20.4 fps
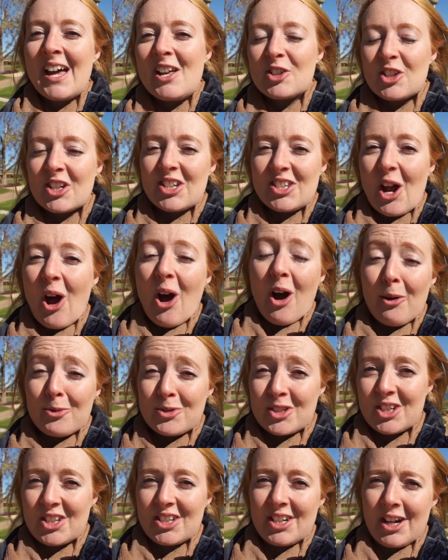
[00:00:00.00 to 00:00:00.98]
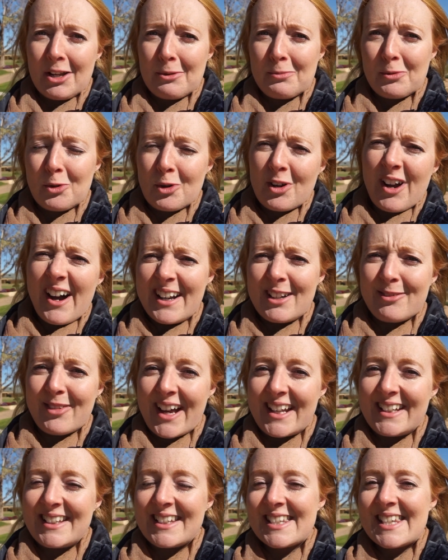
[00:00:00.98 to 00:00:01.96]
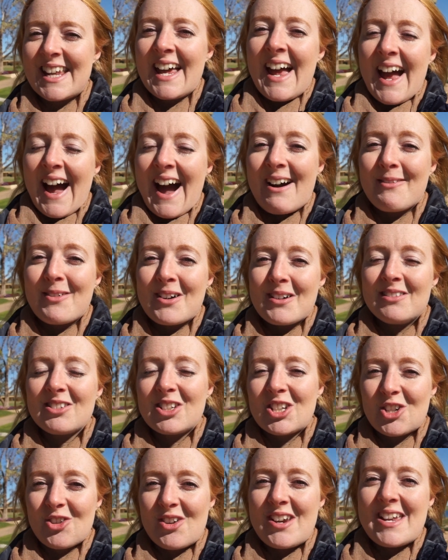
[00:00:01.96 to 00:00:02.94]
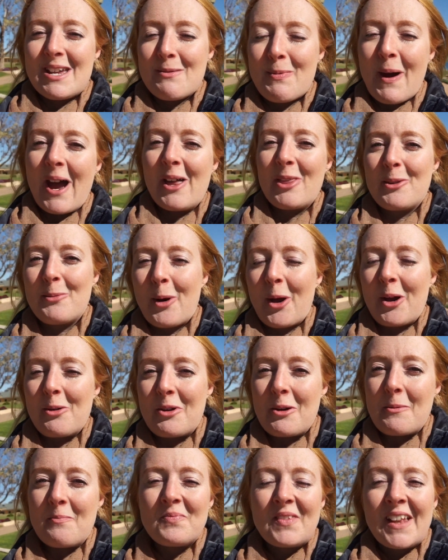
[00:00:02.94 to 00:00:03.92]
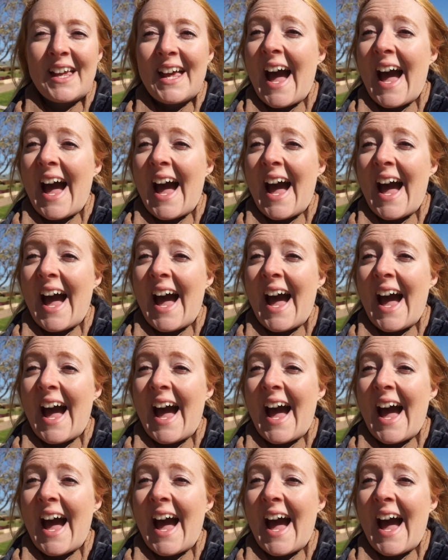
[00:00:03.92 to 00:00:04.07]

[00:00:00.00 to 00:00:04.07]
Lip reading: just after the Nullarbor kind of ends, and we're at Streaky Bay at the moment.